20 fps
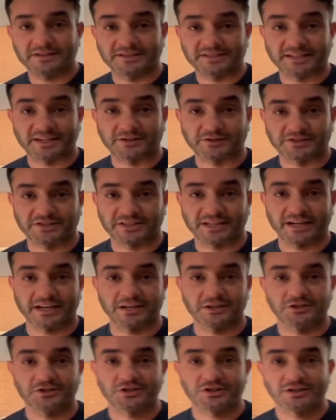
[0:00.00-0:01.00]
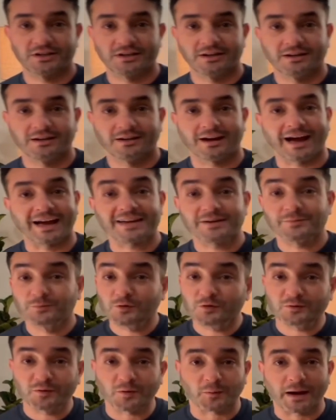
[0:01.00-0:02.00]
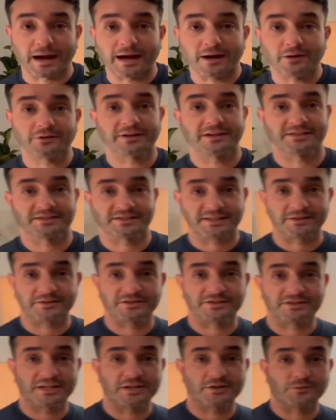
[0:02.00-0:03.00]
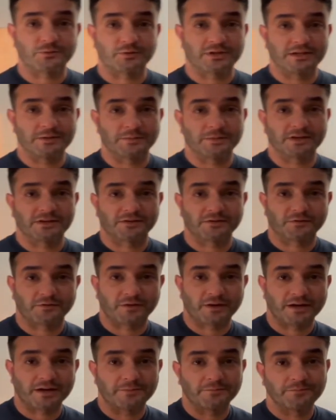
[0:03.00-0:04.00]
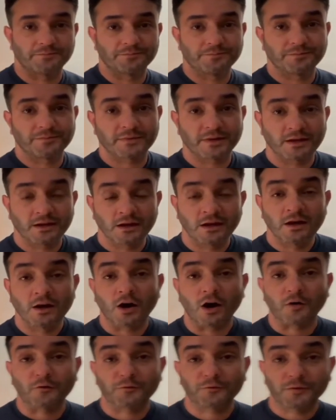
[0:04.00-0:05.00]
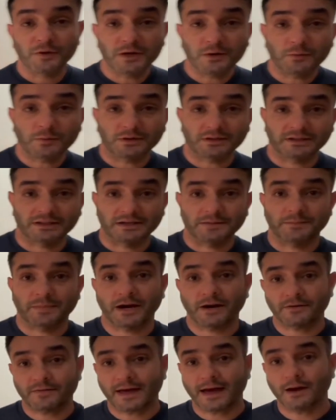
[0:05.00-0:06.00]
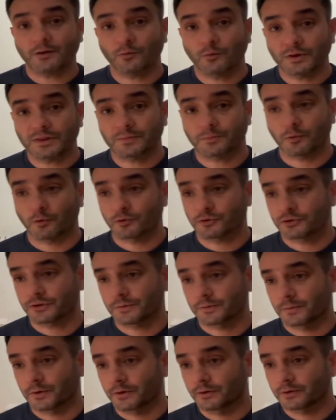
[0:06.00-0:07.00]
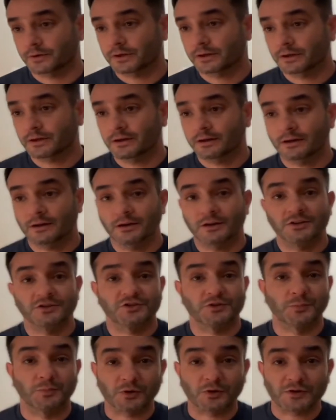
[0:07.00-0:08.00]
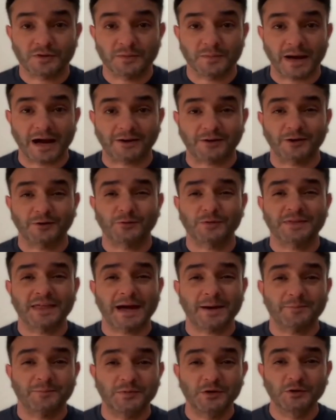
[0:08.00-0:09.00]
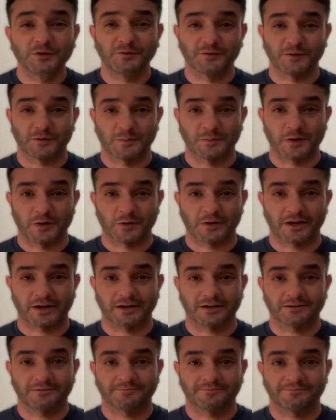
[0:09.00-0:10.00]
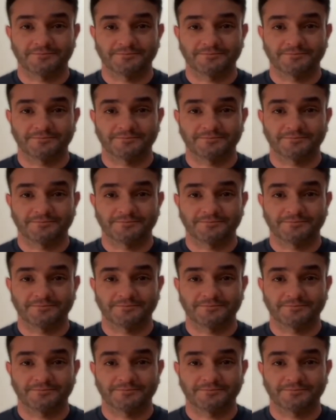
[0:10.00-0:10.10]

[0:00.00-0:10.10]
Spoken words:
But hey, I mean, technically you have a better option if you have one of the newer iPhones to be able to utilize all 2 or